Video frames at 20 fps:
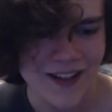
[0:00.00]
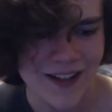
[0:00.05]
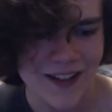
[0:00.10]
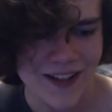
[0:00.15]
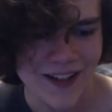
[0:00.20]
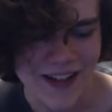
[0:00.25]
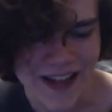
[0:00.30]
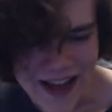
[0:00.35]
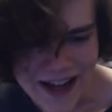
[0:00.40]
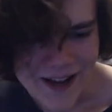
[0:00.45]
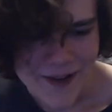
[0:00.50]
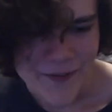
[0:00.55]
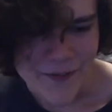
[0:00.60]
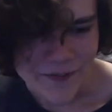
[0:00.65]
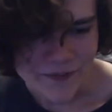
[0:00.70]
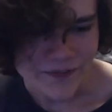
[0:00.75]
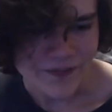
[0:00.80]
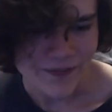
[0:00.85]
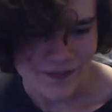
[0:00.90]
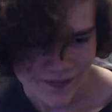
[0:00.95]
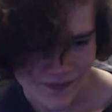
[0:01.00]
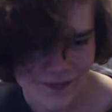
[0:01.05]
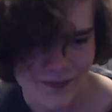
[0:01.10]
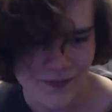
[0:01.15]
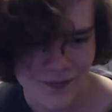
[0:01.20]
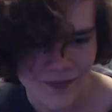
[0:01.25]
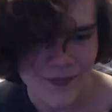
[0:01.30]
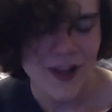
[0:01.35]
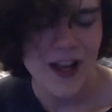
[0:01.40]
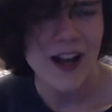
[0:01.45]
yeah,
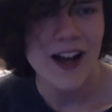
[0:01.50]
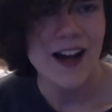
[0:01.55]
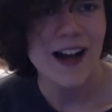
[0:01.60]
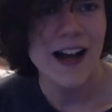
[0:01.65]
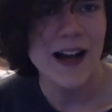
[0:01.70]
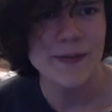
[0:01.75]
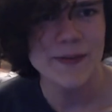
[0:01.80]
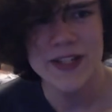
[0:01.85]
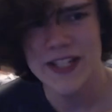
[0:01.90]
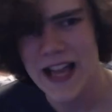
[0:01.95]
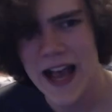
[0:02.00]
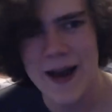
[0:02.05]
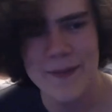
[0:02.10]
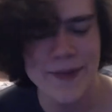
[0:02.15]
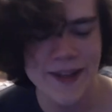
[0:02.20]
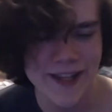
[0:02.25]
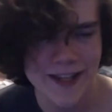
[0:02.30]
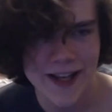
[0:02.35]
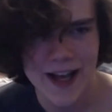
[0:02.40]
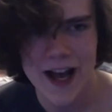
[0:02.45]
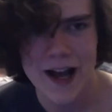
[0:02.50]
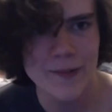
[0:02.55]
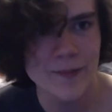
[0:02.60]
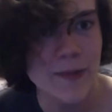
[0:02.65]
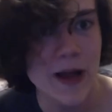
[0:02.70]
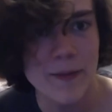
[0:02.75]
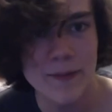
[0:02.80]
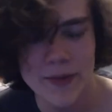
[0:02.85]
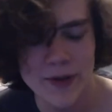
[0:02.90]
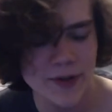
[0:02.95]
uh, I'm just happy. I'm,
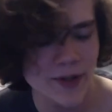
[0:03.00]
I'm building